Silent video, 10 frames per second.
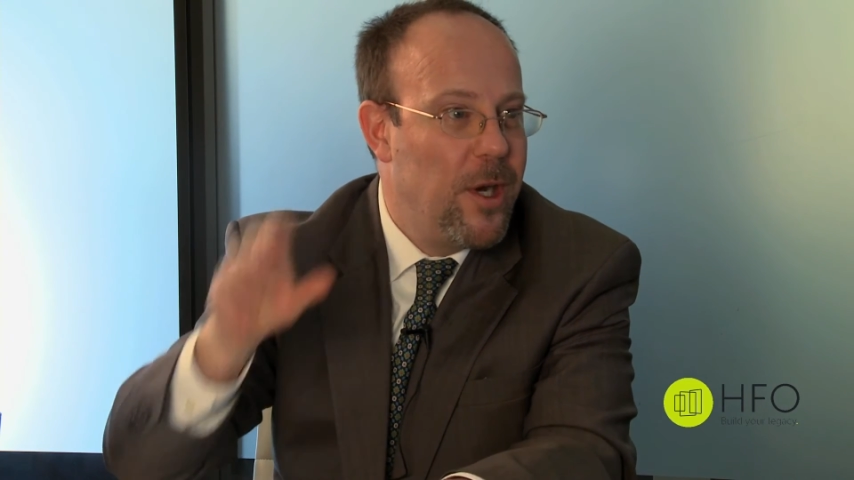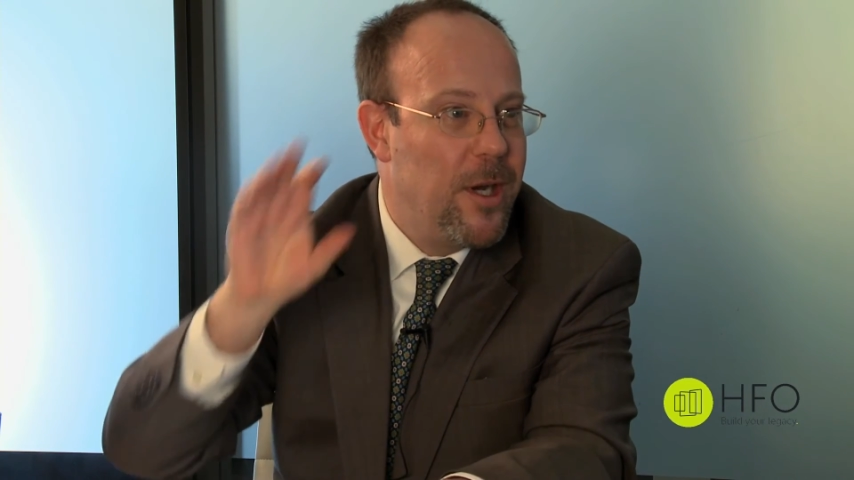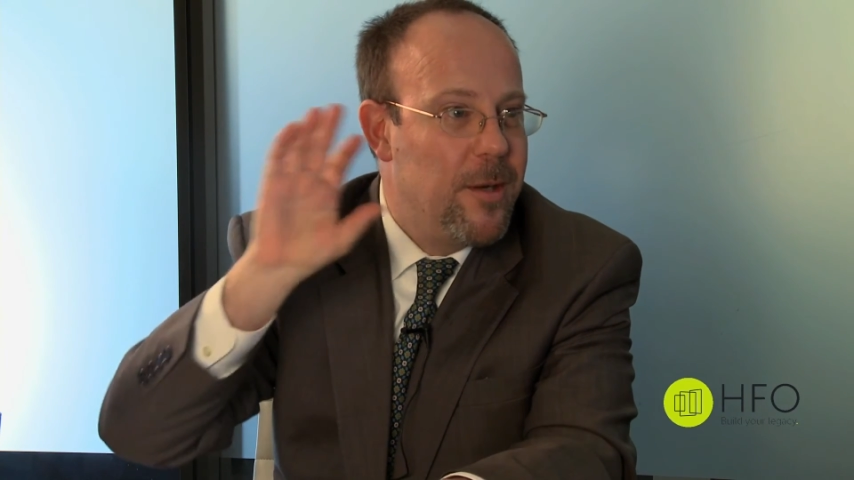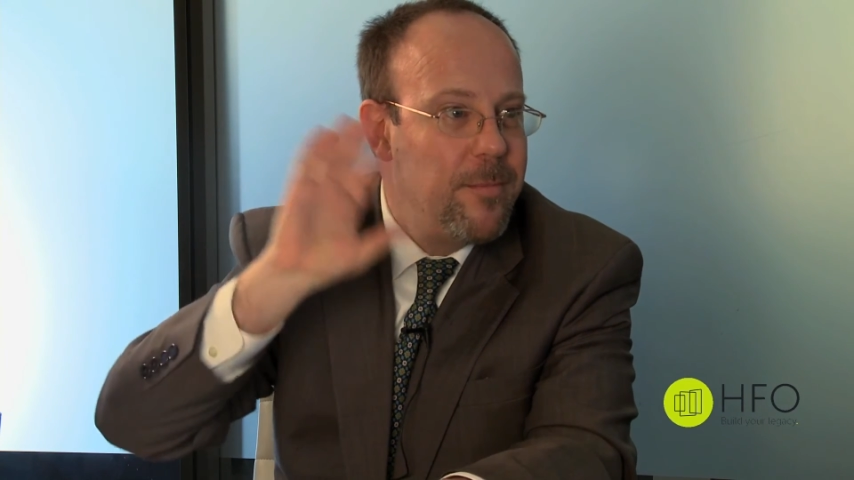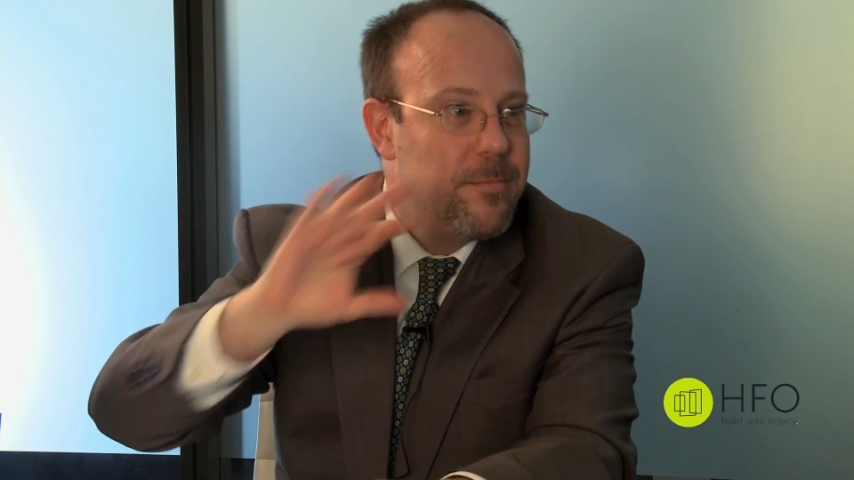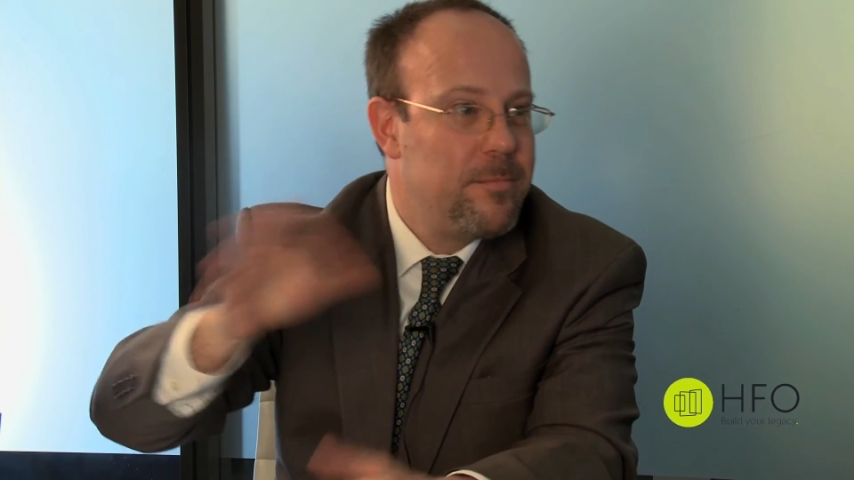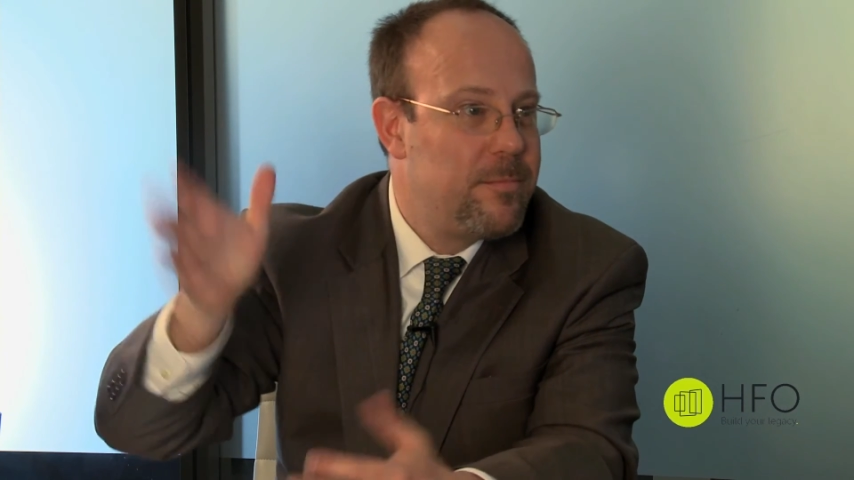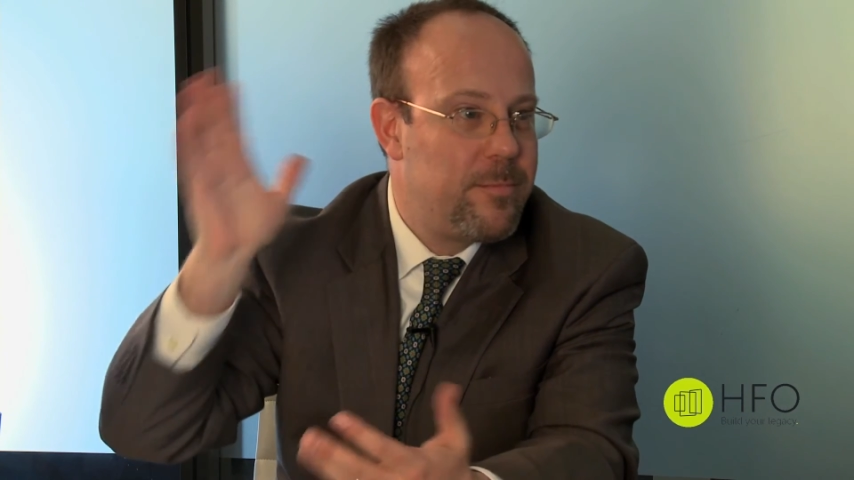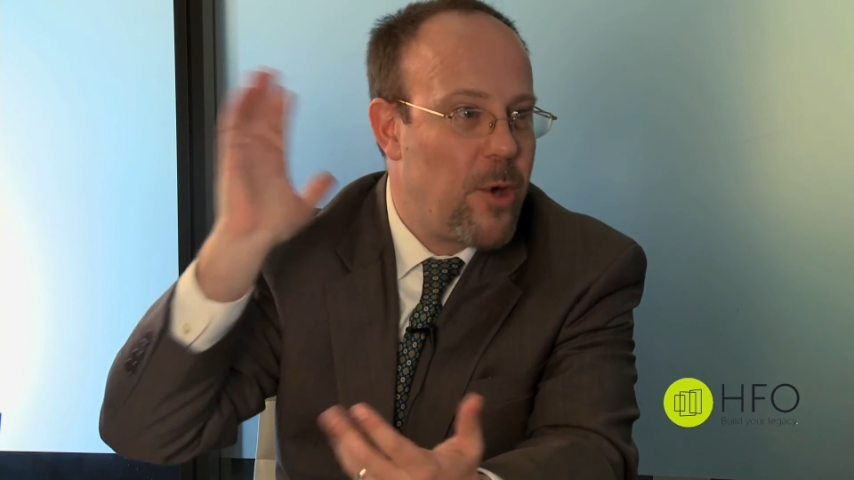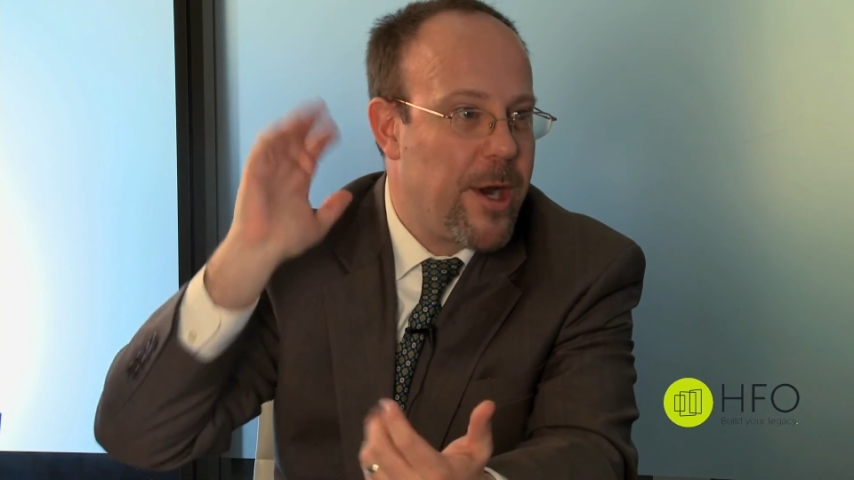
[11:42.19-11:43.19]
a
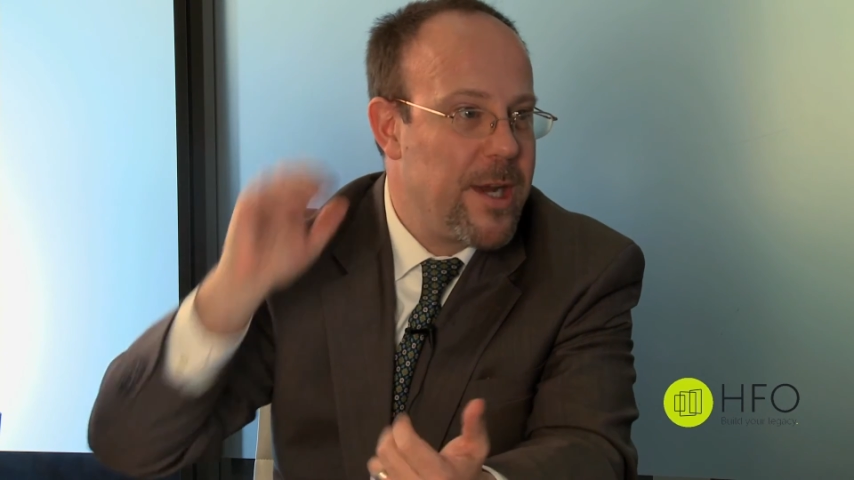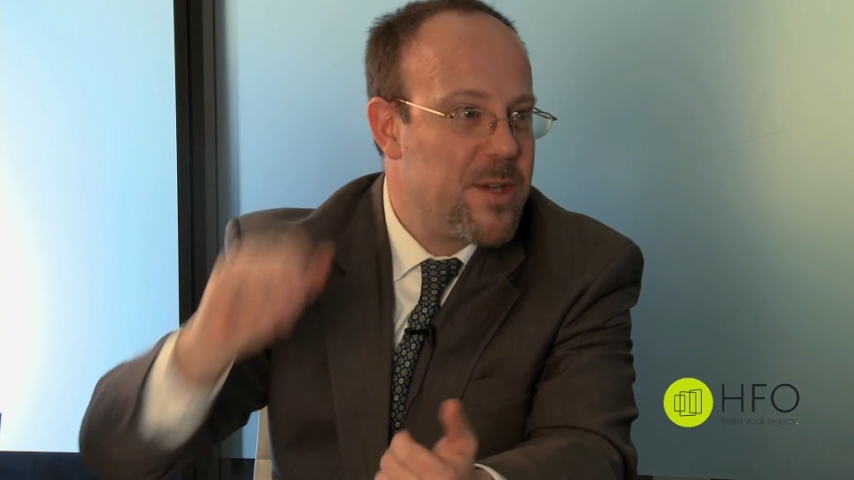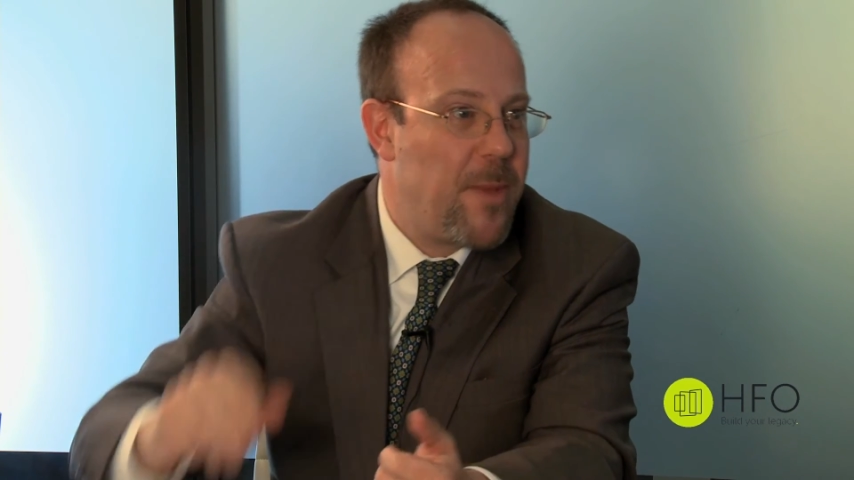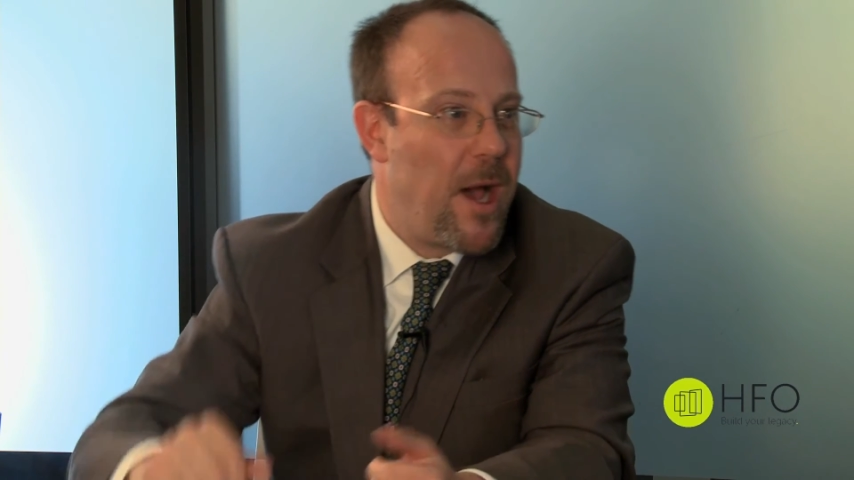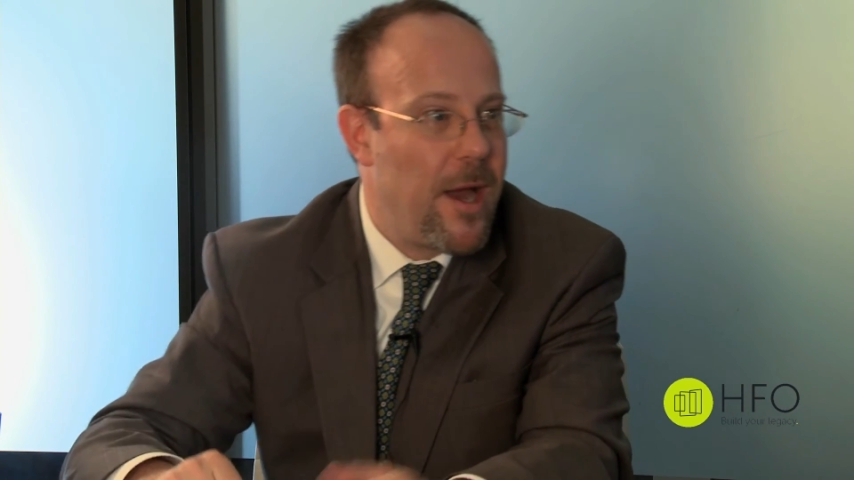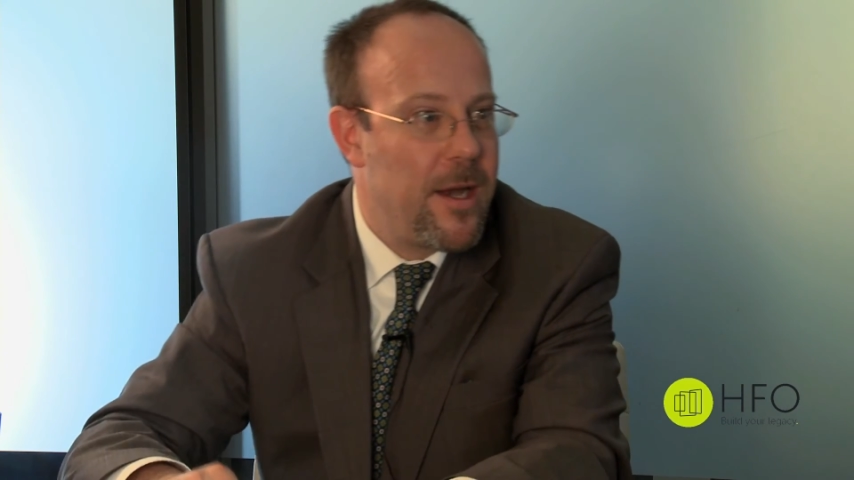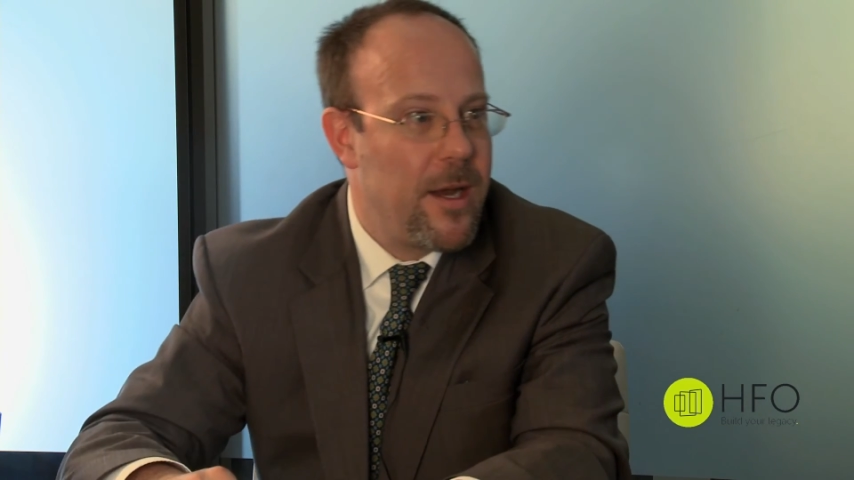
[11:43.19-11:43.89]
parking spot